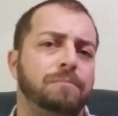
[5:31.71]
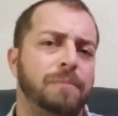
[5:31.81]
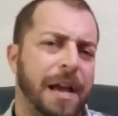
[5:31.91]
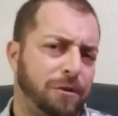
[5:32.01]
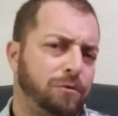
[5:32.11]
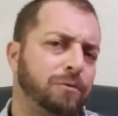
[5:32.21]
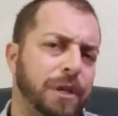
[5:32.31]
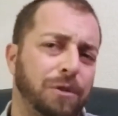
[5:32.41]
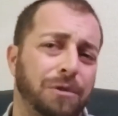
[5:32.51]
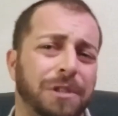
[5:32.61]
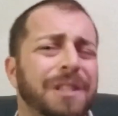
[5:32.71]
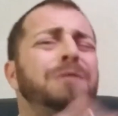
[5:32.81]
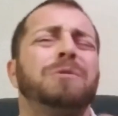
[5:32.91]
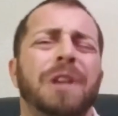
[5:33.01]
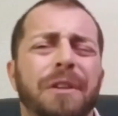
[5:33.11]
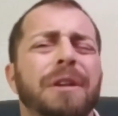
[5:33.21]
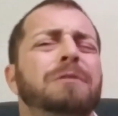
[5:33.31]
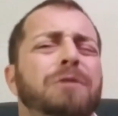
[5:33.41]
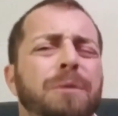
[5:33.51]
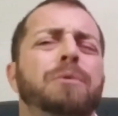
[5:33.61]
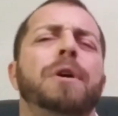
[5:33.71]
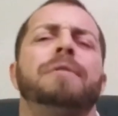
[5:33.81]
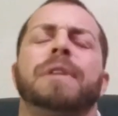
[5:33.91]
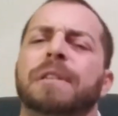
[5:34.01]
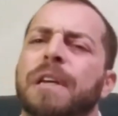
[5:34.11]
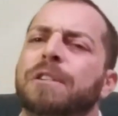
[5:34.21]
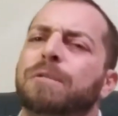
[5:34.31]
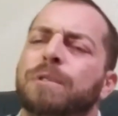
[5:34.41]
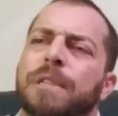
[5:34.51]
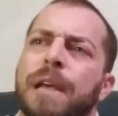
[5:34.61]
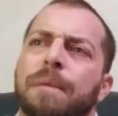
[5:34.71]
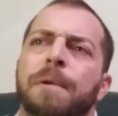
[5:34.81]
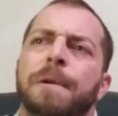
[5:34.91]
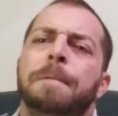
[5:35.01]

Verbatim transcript: natural resources. And this was another interesting point of contention with Sam.